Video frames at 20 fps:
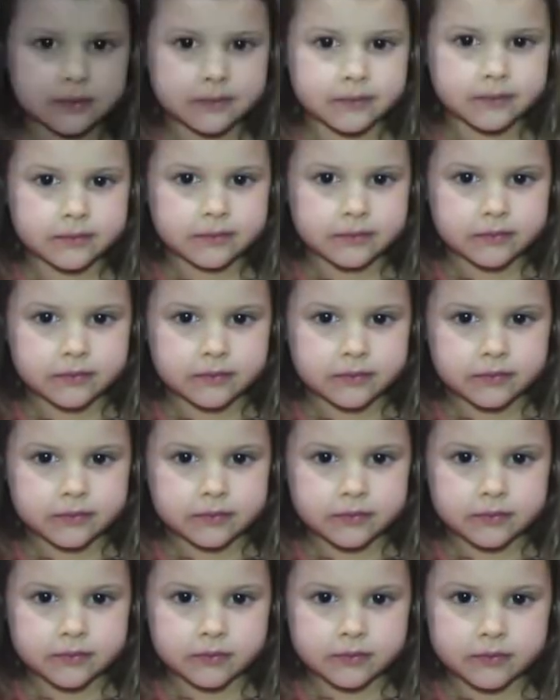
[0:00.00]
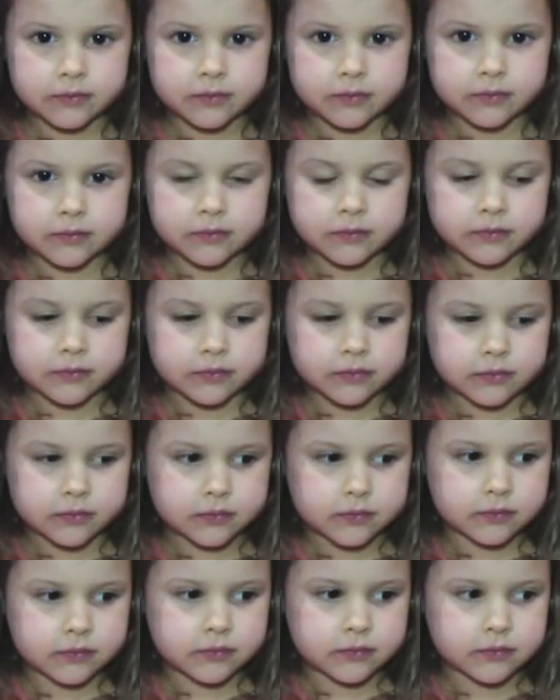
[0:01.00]

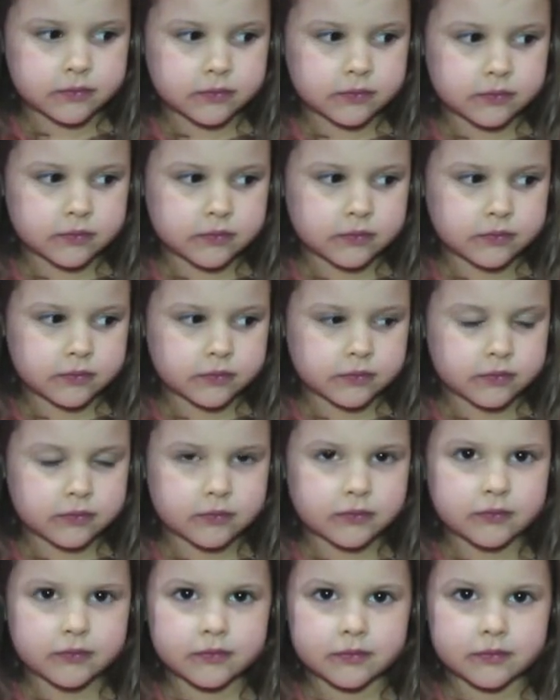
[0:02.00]
(silent)